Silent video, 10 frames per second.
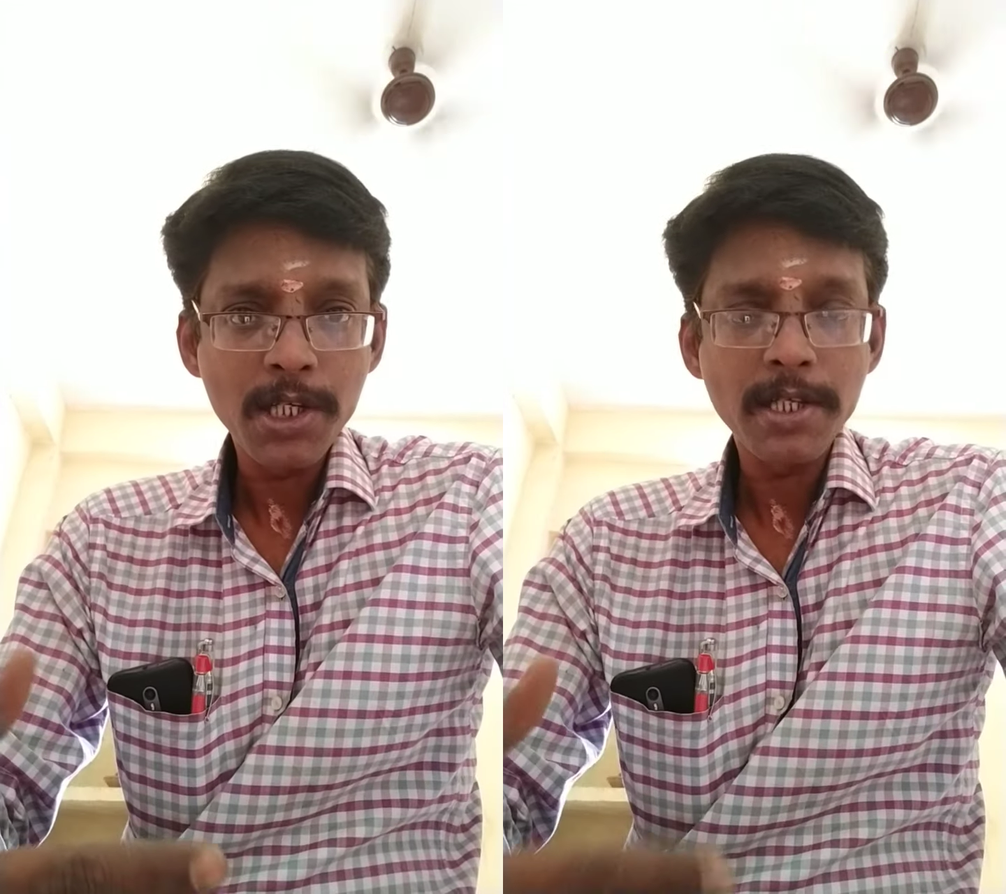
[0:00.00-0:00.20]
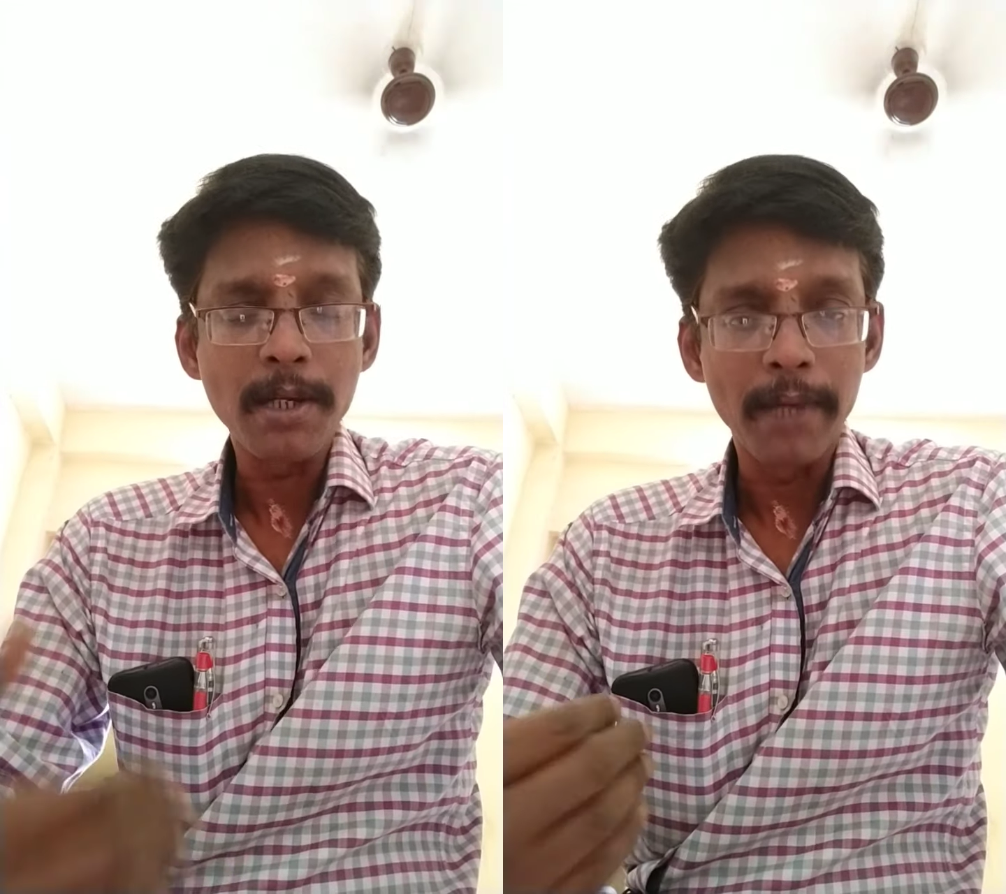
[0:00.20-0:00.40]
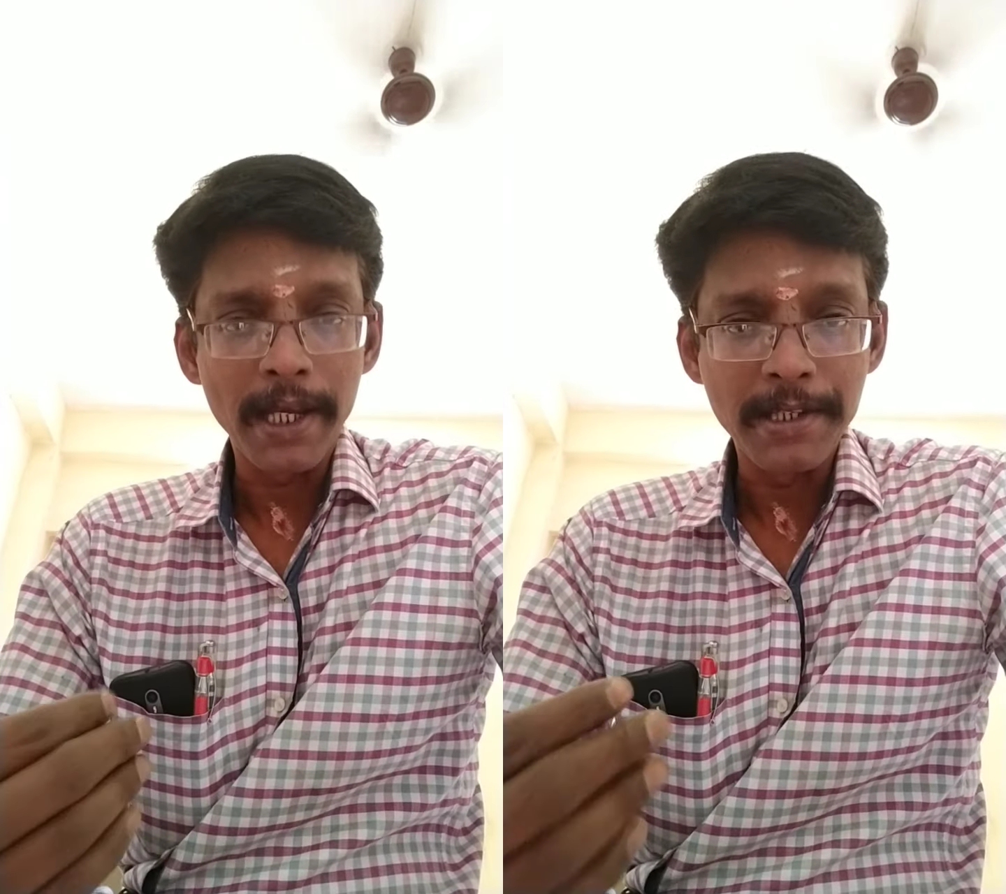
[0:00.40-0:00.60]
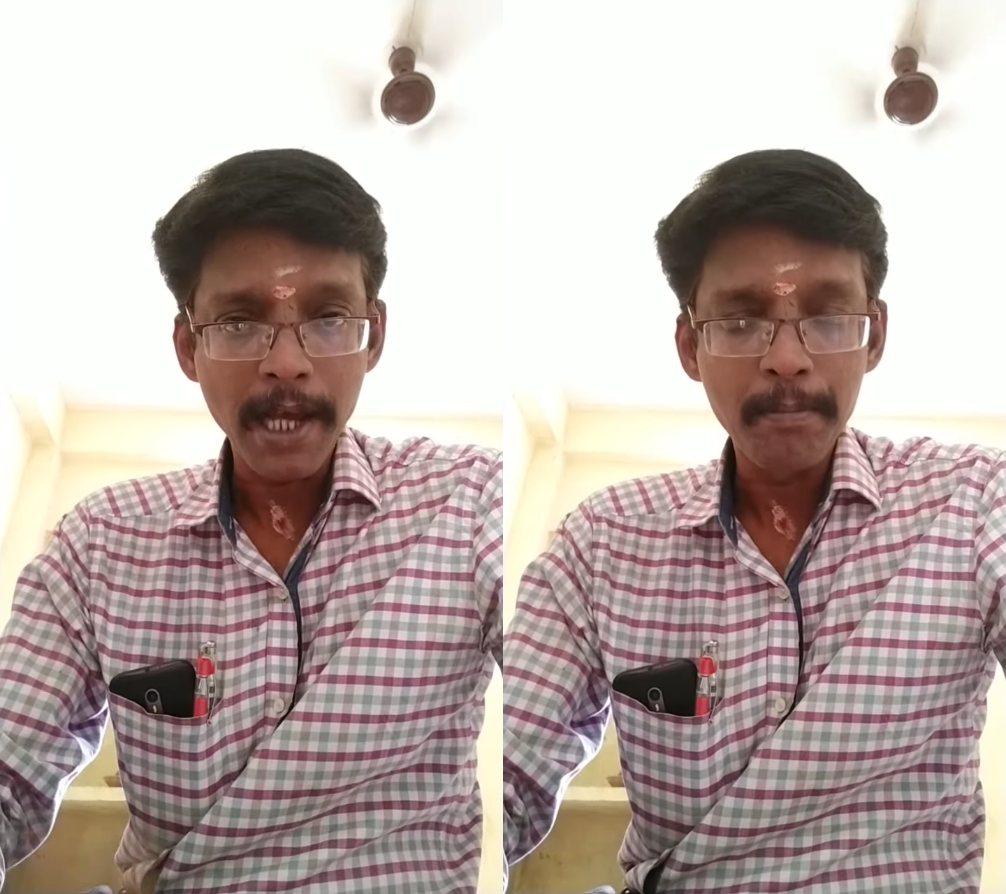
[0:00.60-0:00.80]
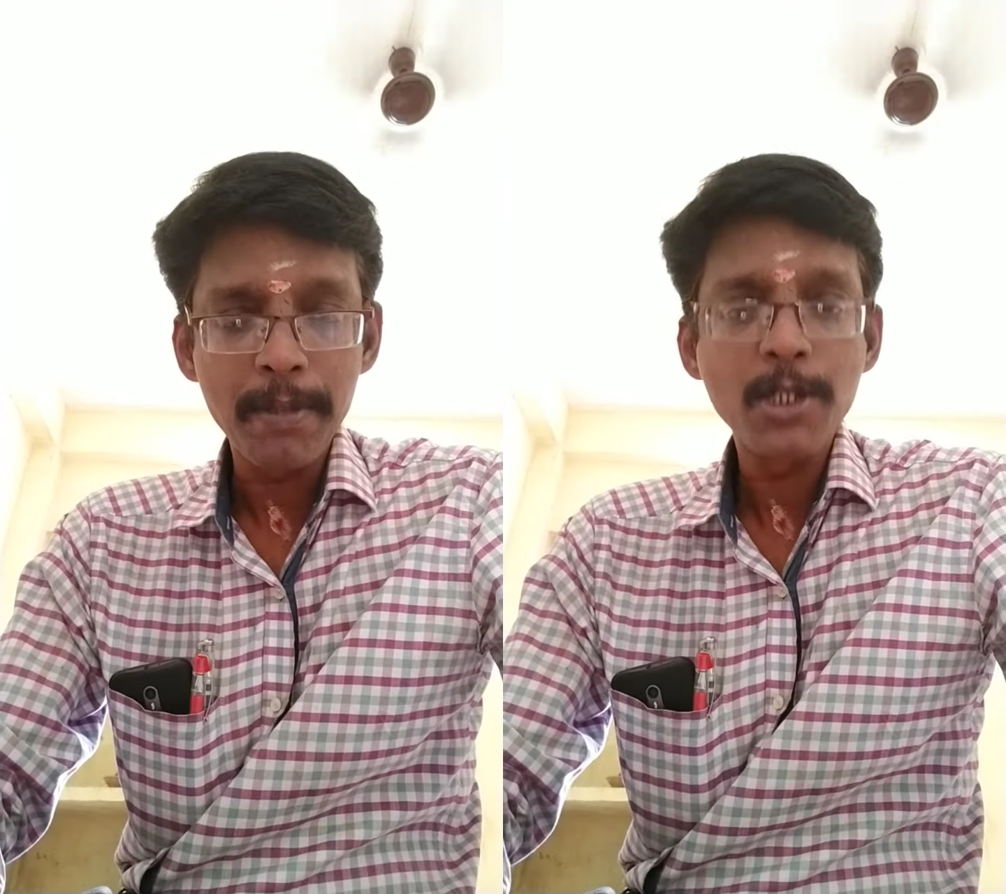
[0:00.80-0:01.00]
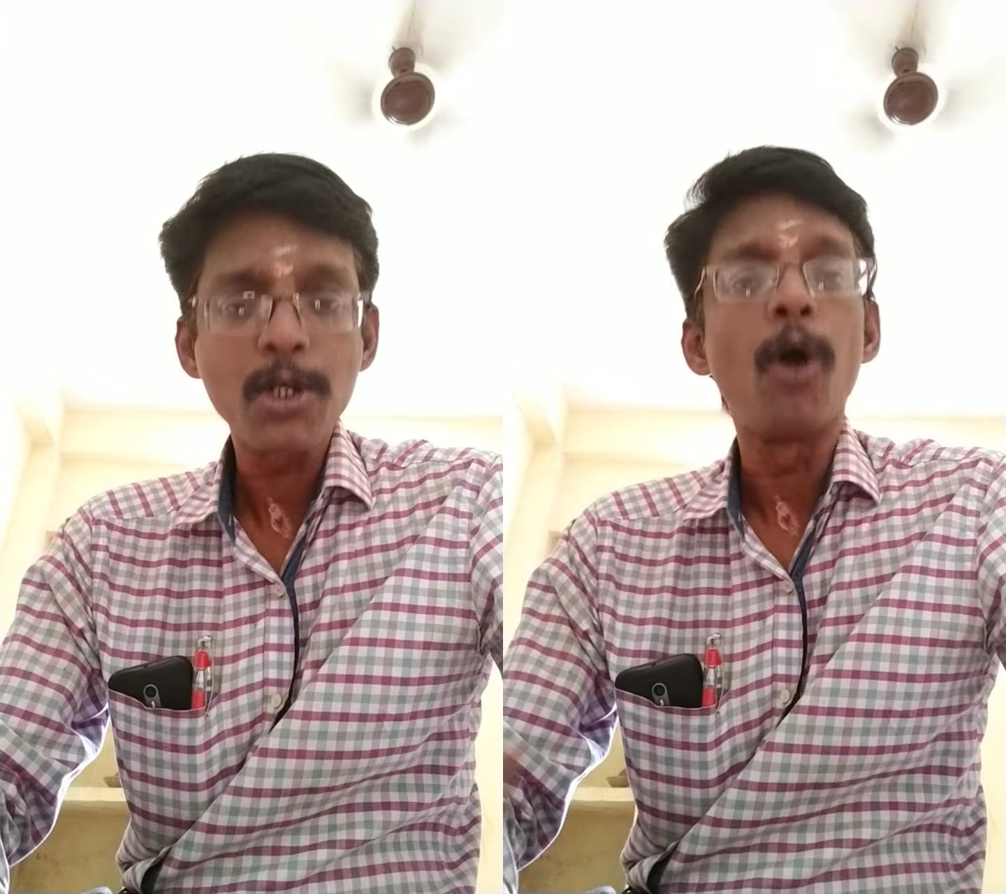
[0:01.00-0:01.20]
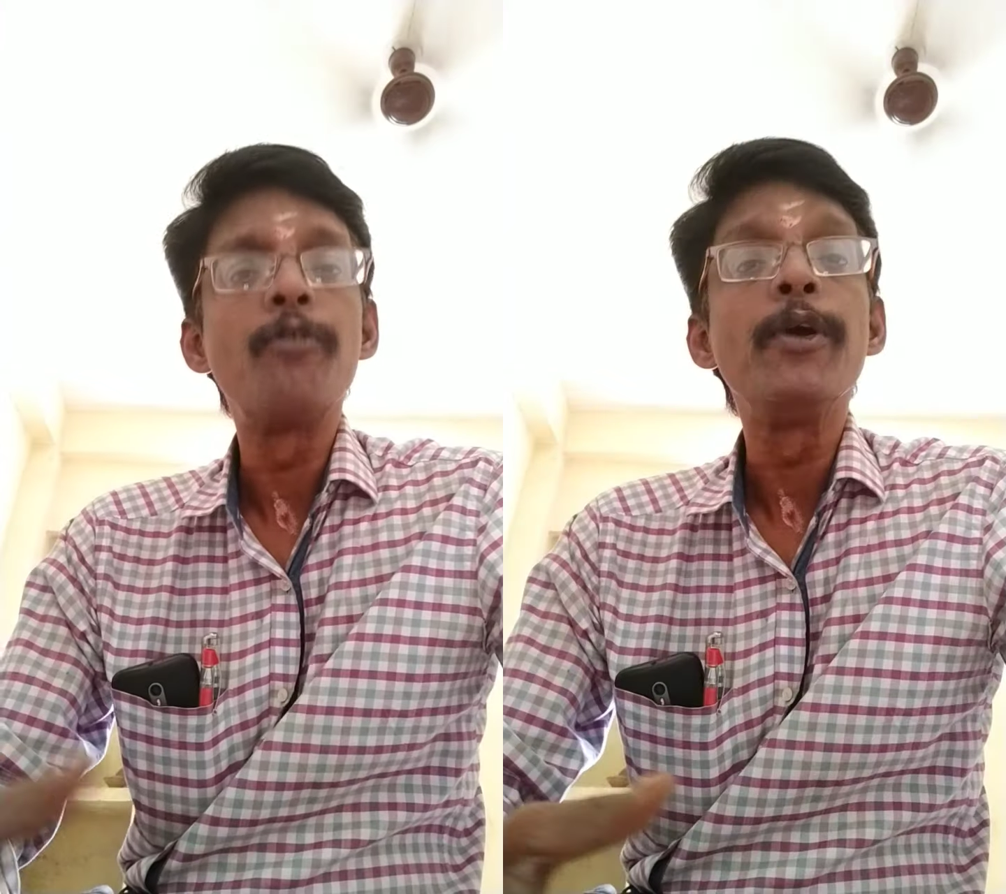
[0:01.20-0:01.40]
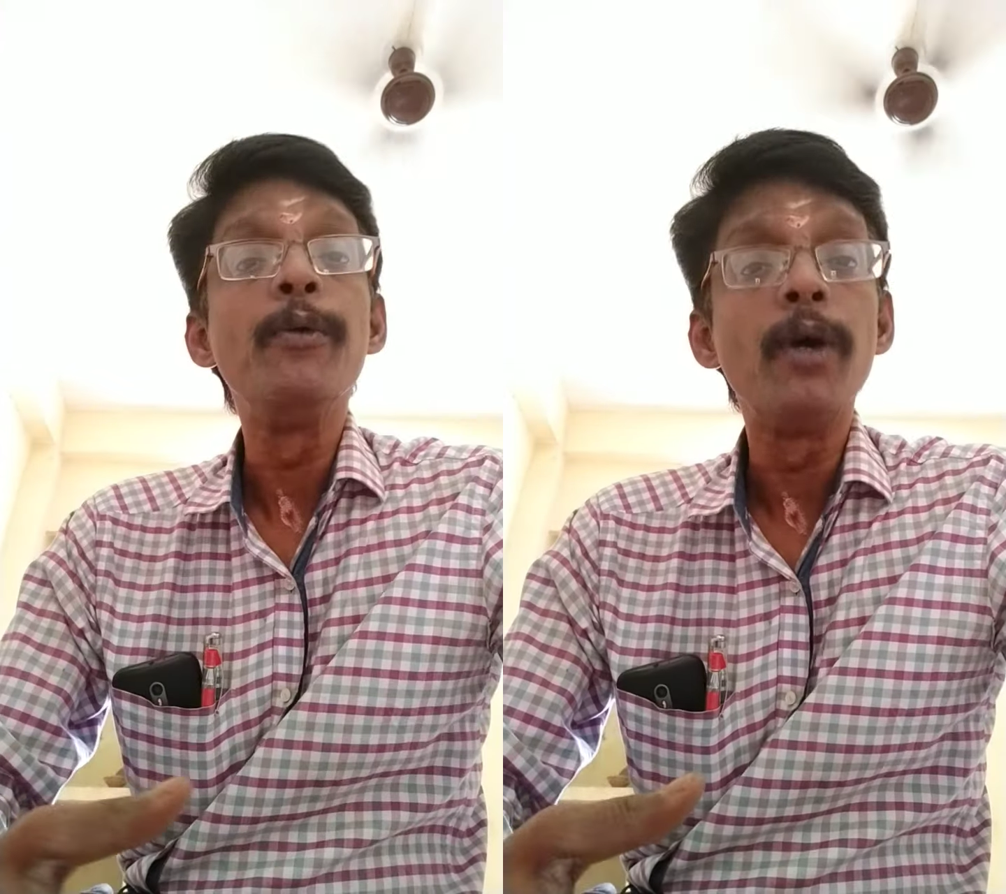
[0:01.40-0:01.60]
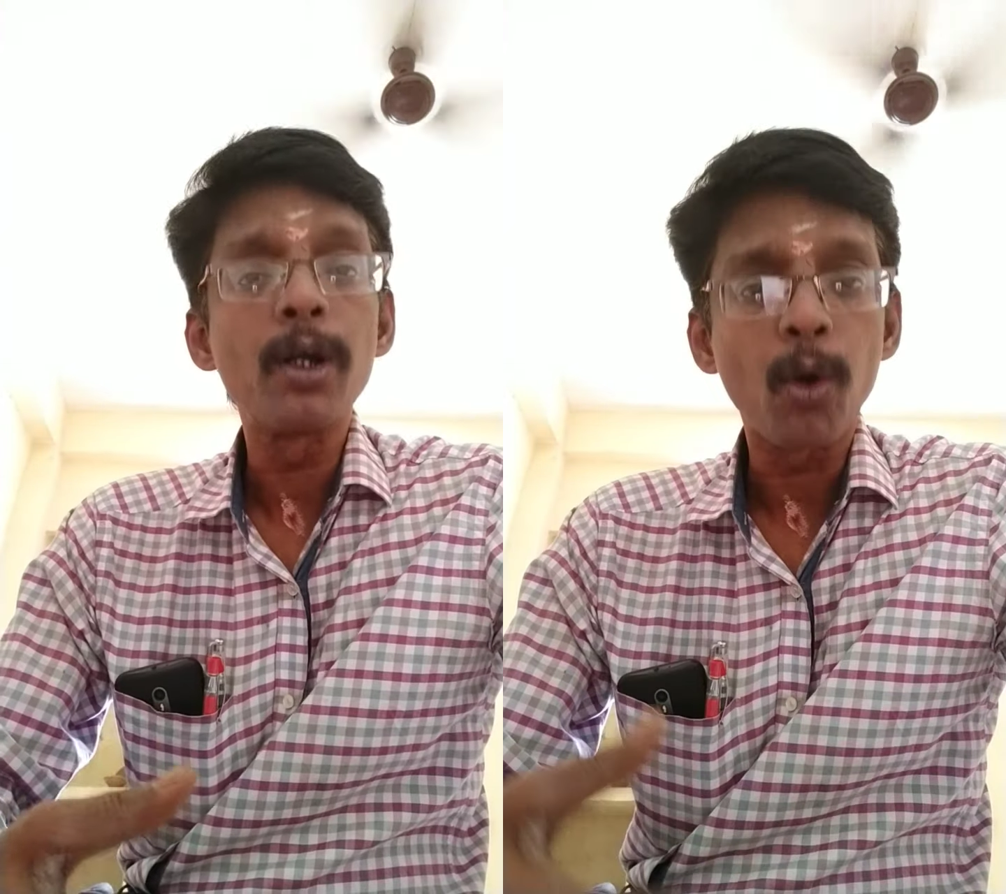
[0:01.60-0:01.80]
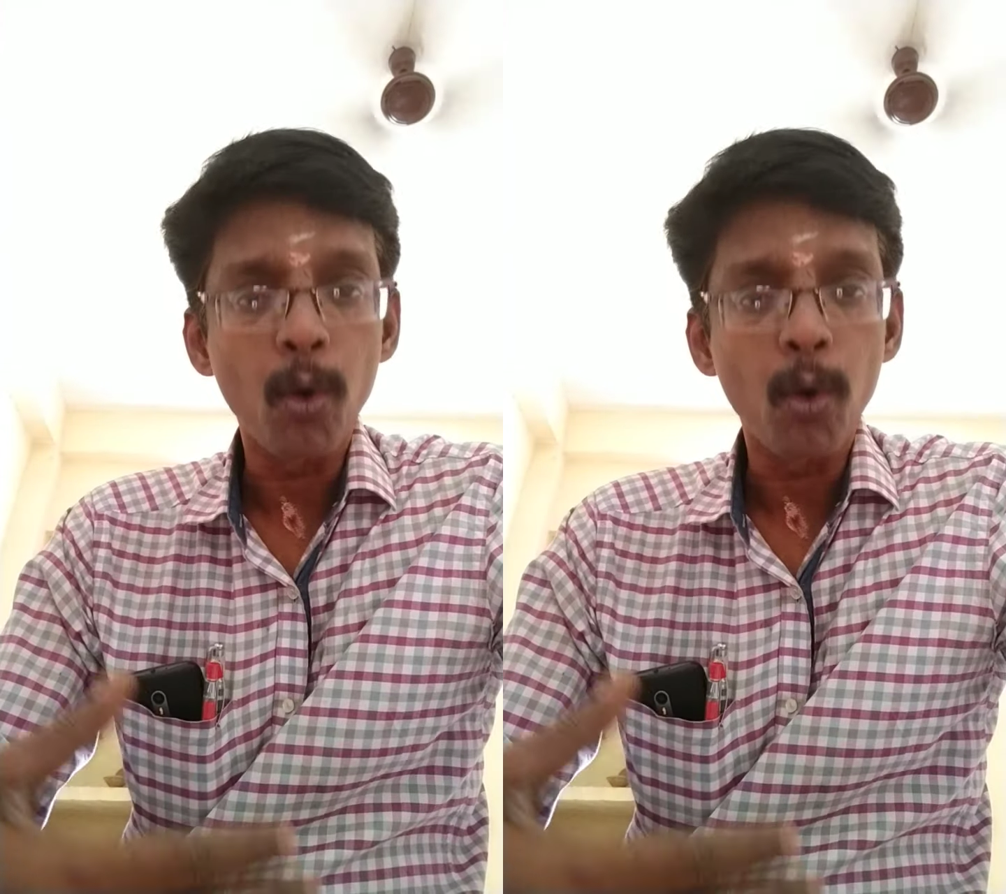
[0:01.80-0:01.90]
some examples of your